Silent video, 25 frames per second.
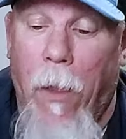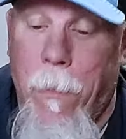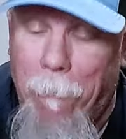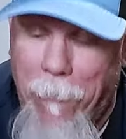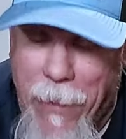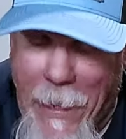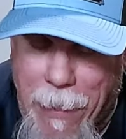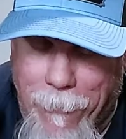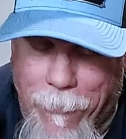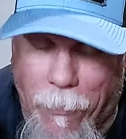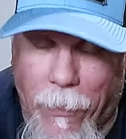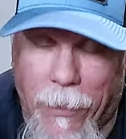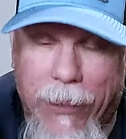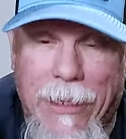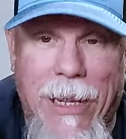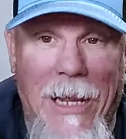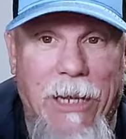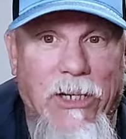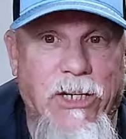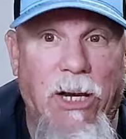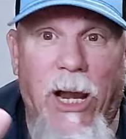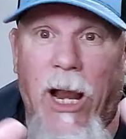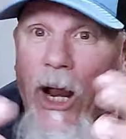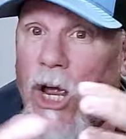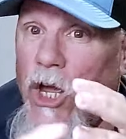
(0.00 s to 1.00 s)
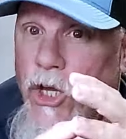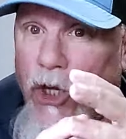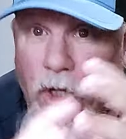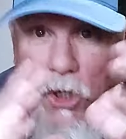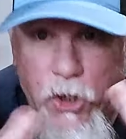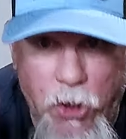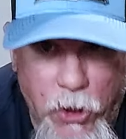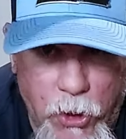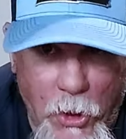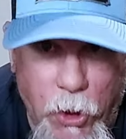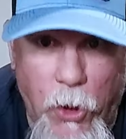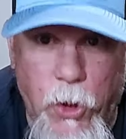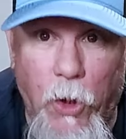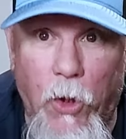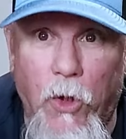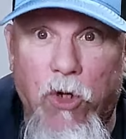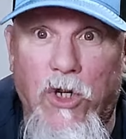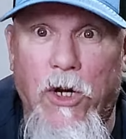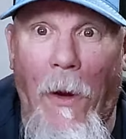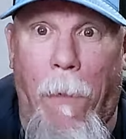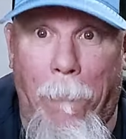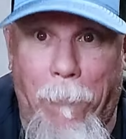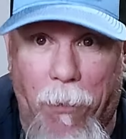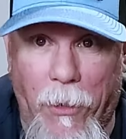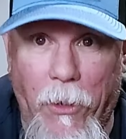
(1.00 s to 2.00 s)
People are catching
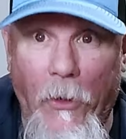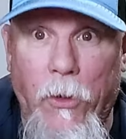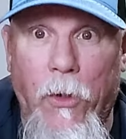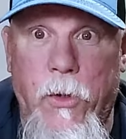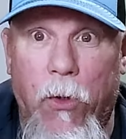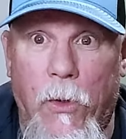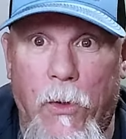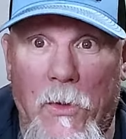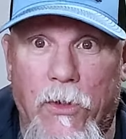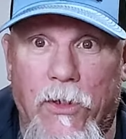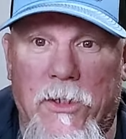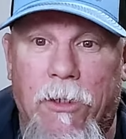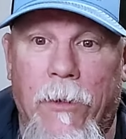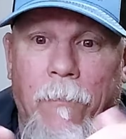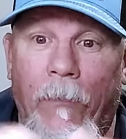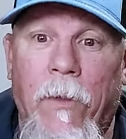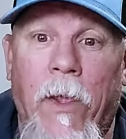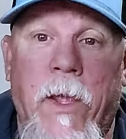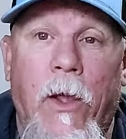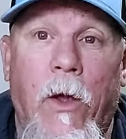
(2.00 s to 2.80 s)
huge blues.